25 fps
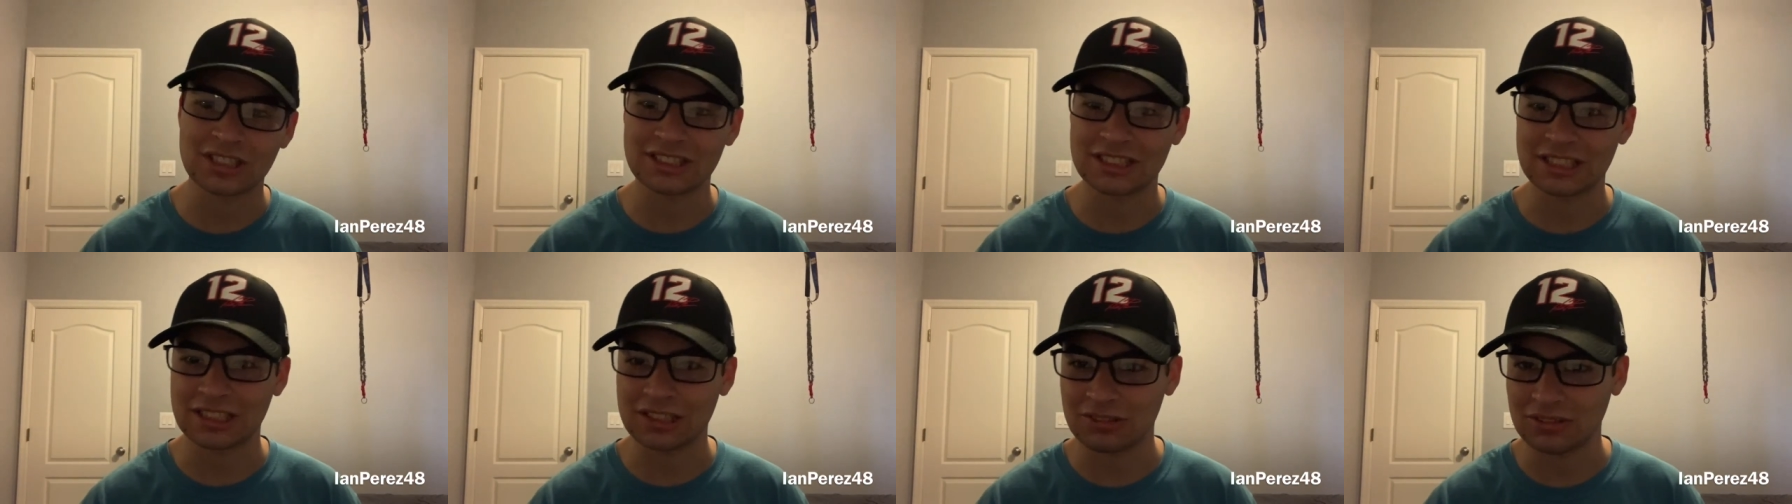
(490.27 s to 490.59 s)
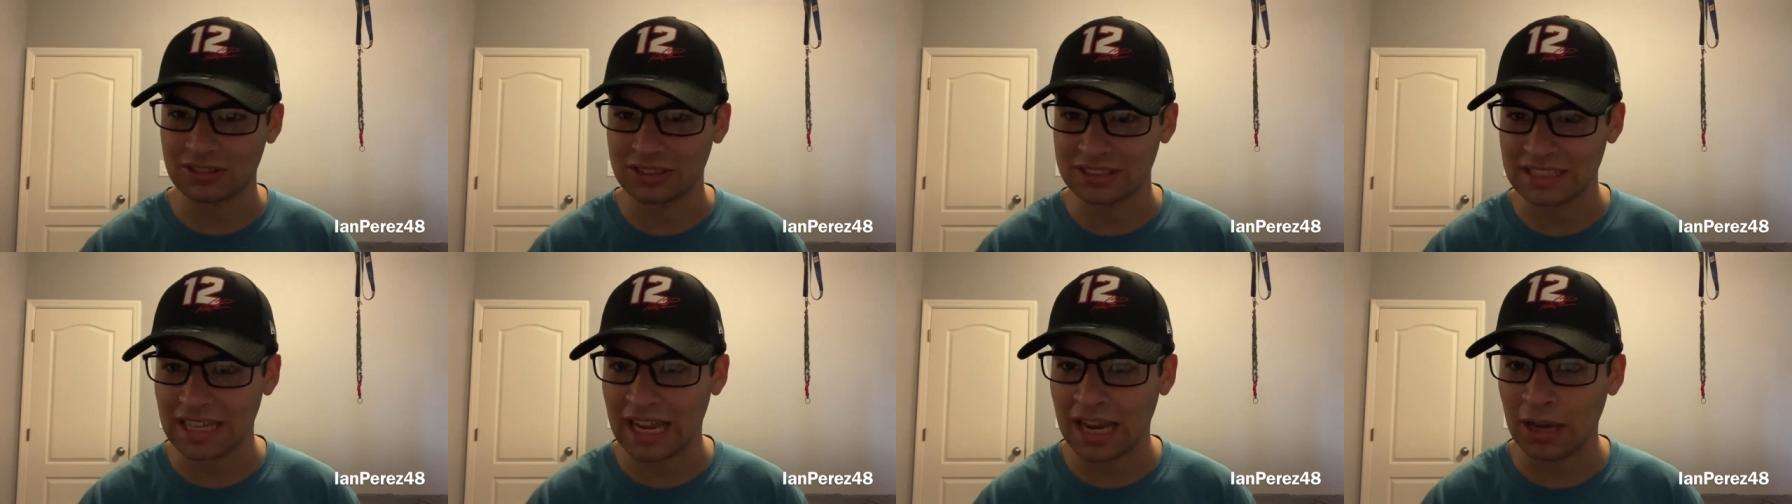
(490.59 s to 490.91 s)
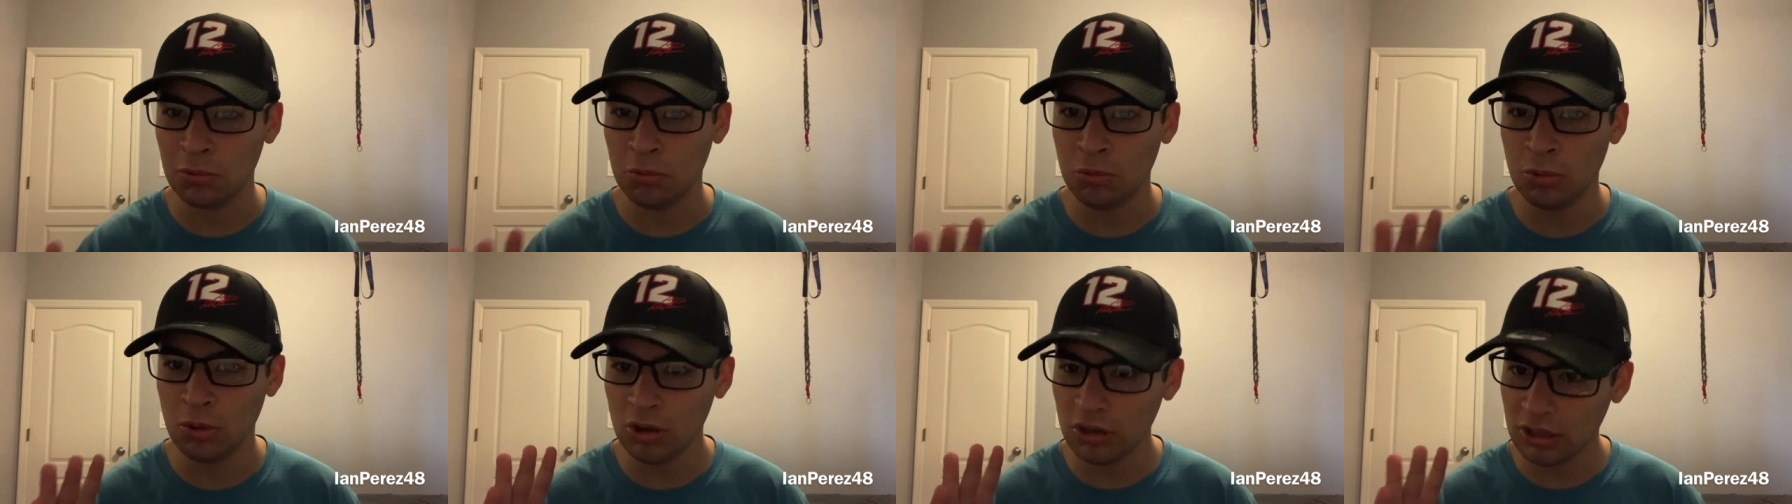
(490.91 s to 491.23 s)
series.
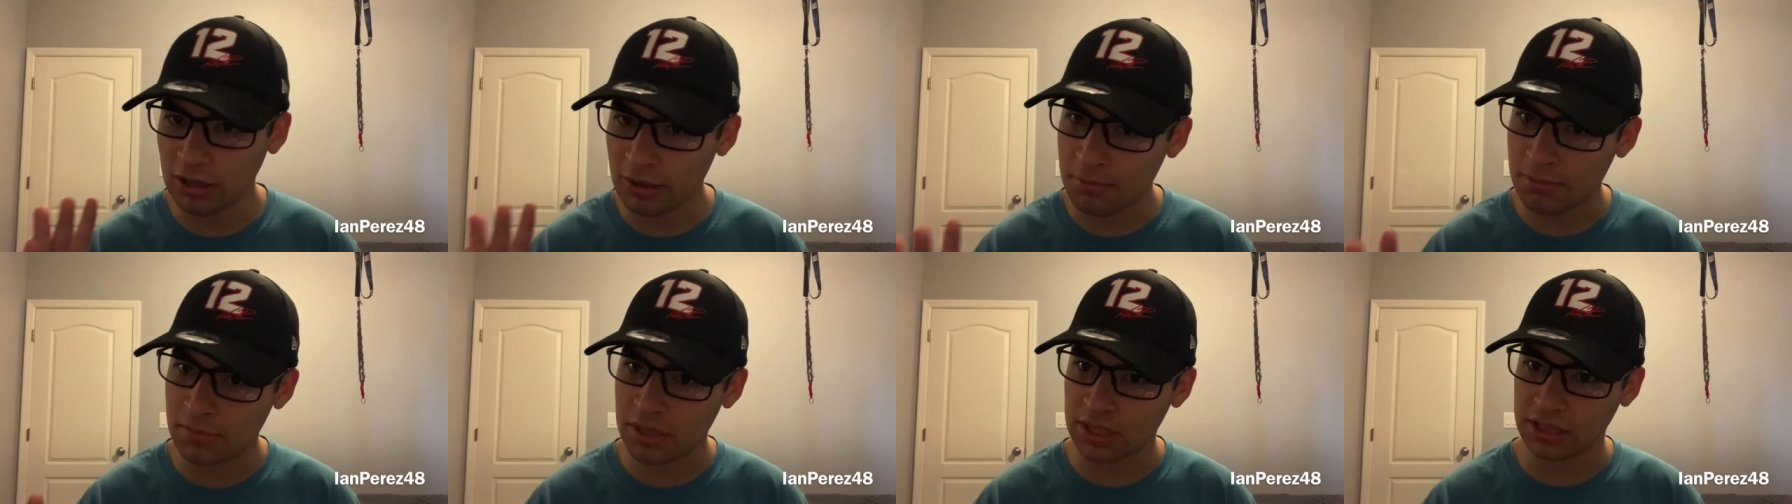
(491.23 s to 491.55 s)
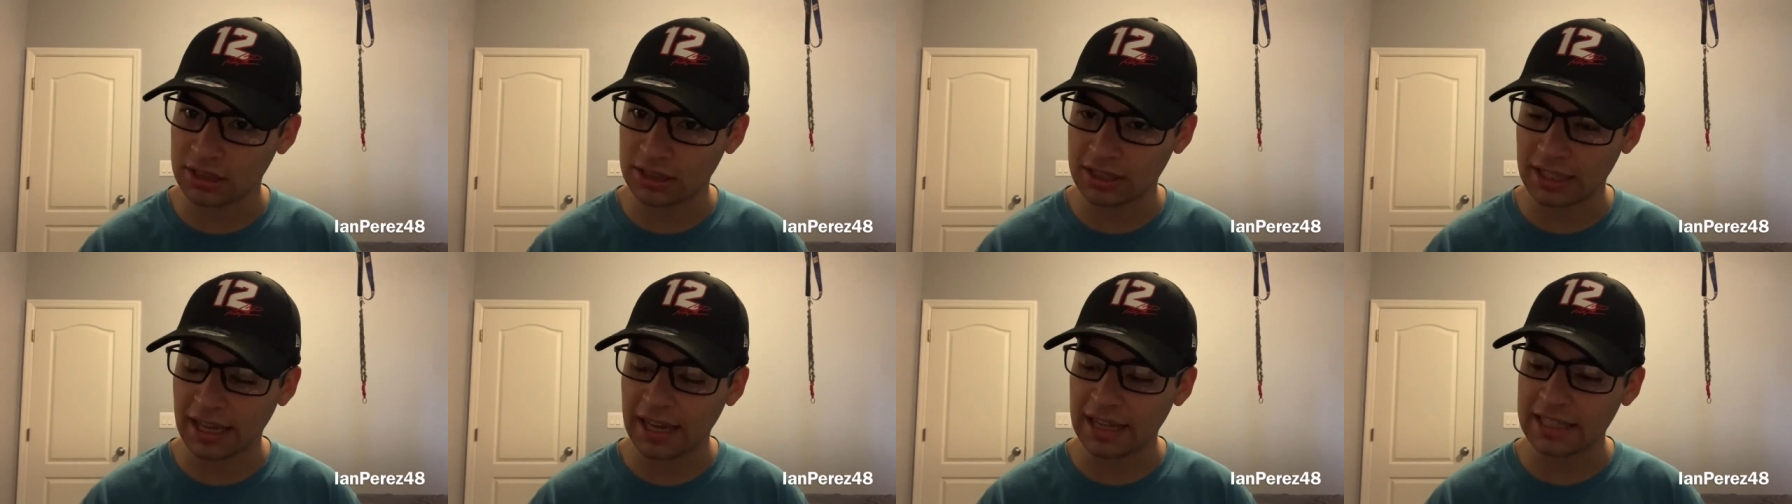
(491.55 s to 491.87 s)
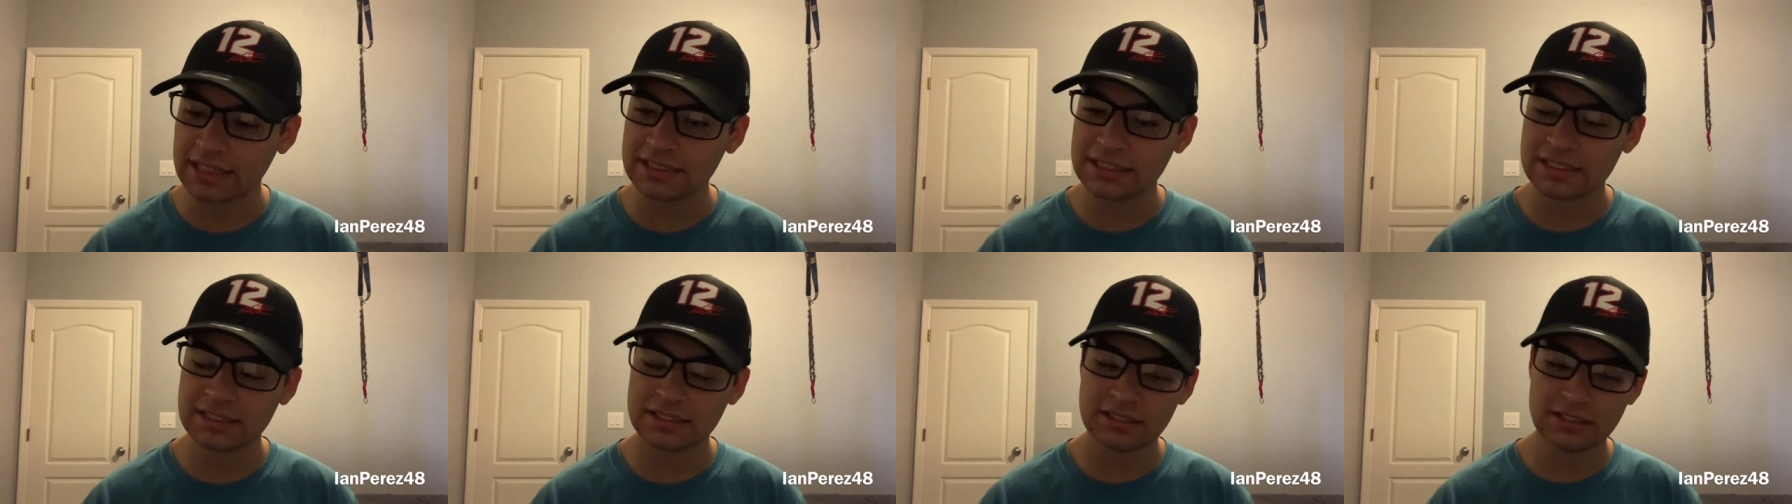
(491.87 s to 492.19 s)
I will admit
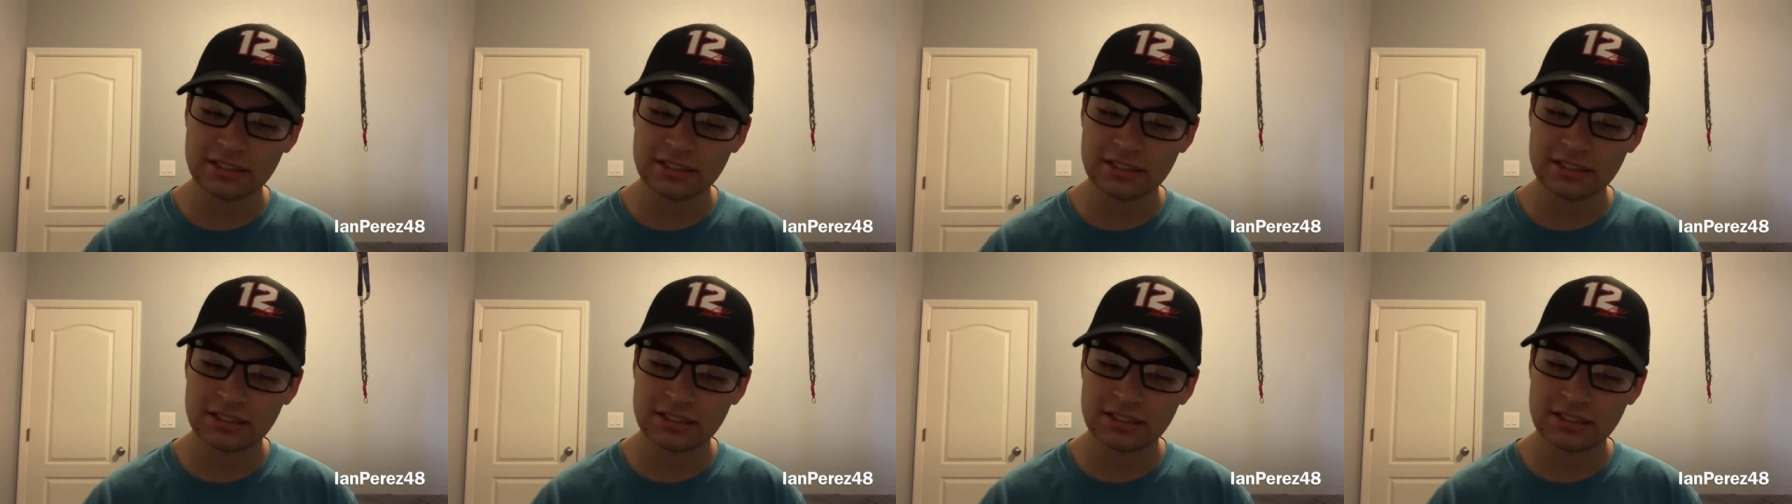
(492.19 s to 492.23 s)
that.